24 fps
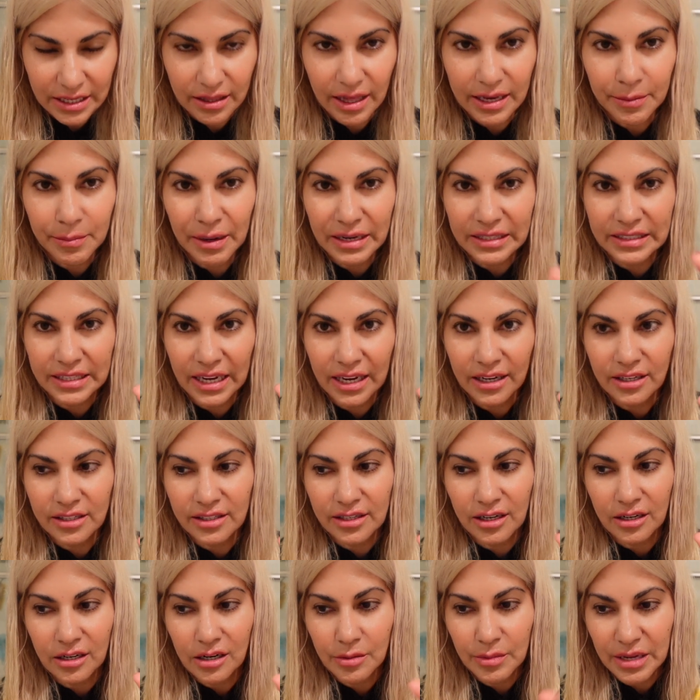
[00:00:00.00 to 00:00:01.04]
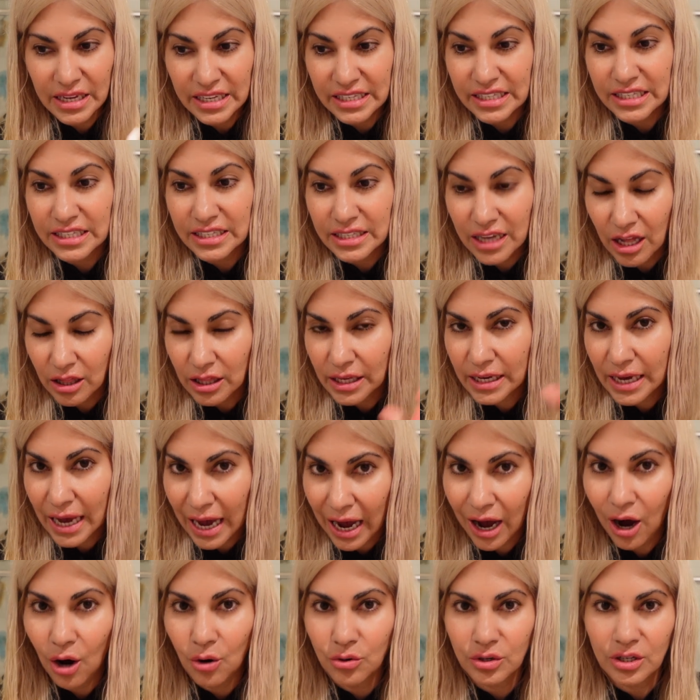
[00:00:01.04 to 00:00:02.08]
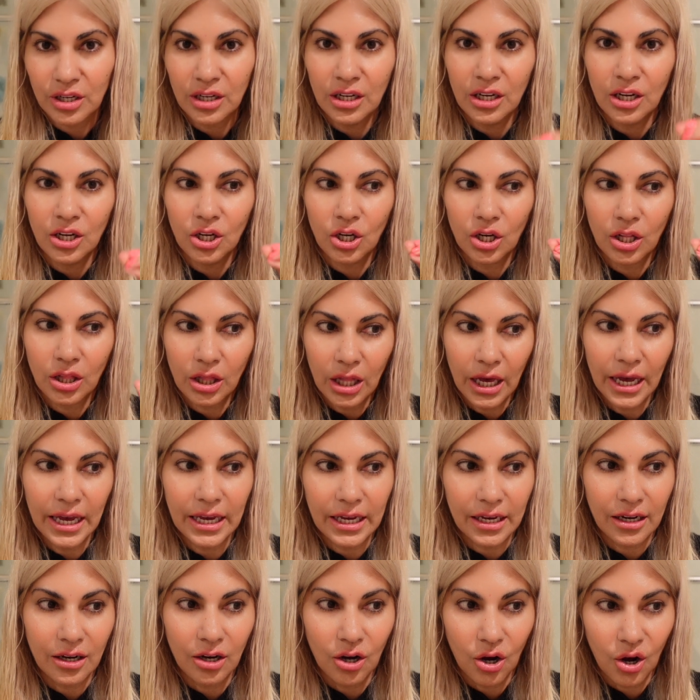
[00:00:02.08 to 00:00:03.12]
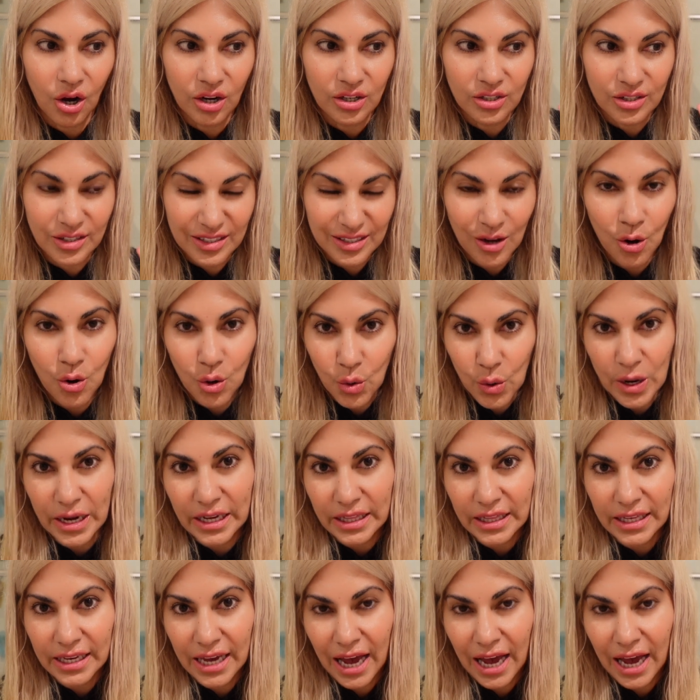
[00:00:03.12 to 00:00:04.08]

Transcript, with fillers: Like my day serum is selling out like so quickly.